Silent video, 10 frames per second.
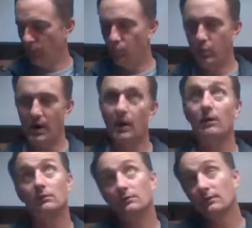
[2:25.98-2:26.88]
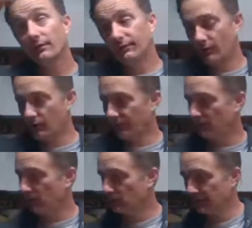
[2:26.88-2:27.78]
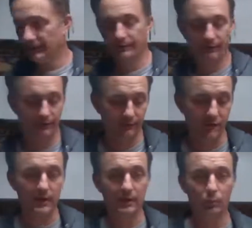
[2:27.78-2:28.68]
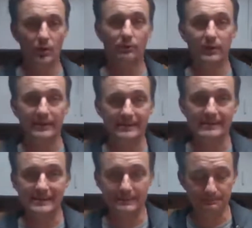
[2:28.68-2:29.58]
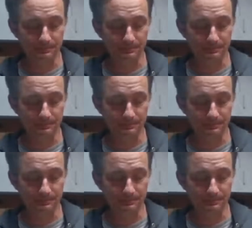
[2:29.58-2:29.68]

where the stars are in the sky and what we can see.